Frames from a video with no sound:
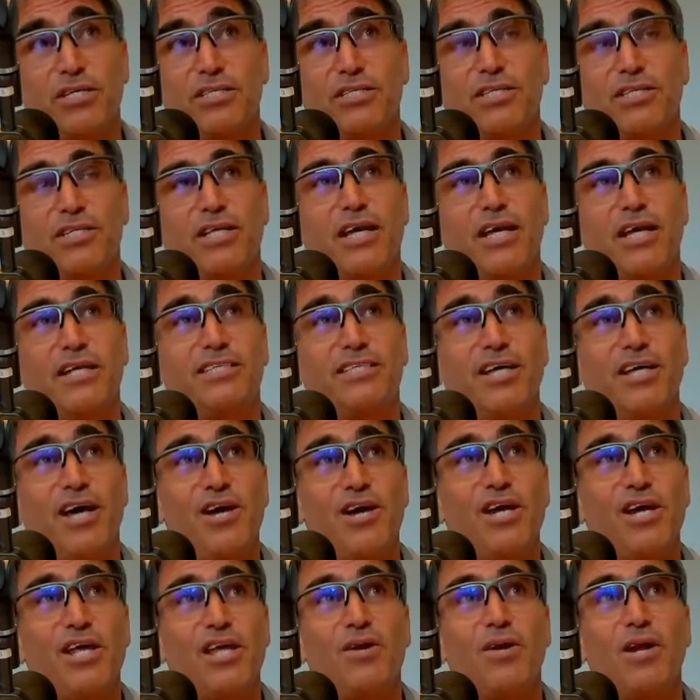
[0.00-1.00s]
So that's
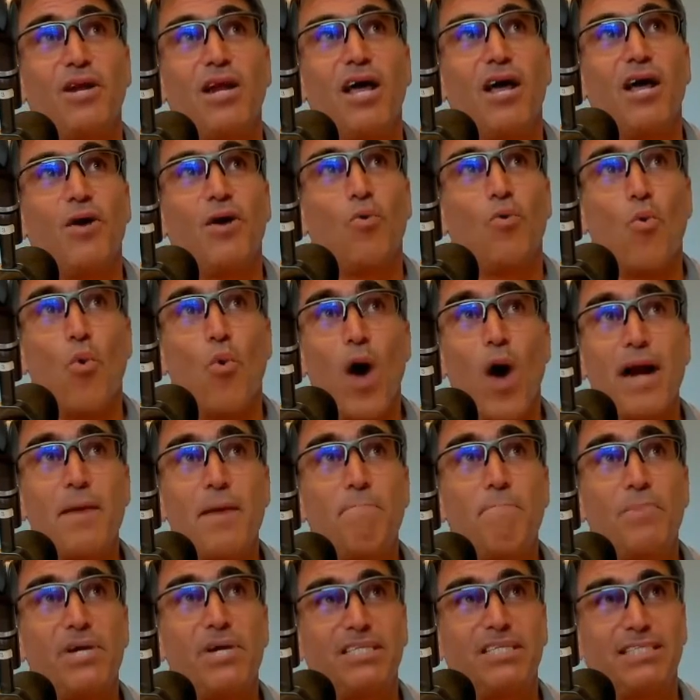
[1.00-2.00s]
only
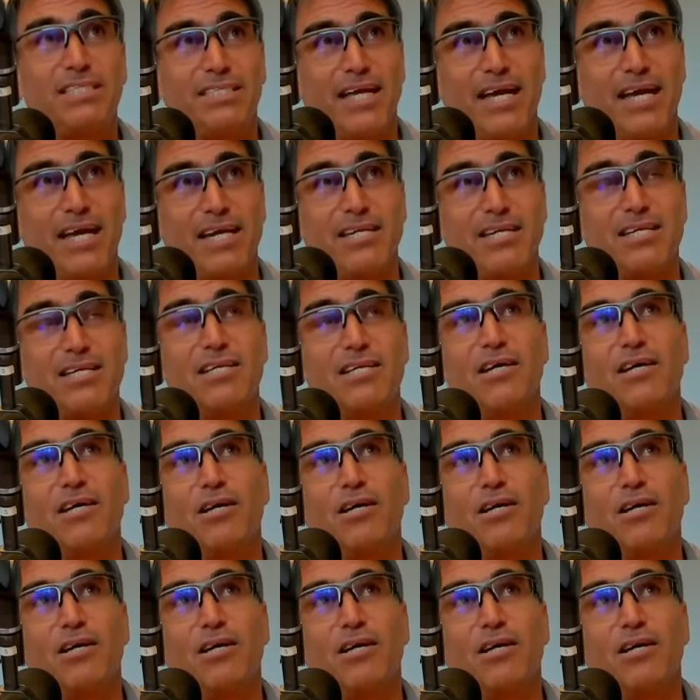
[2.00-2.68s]
1%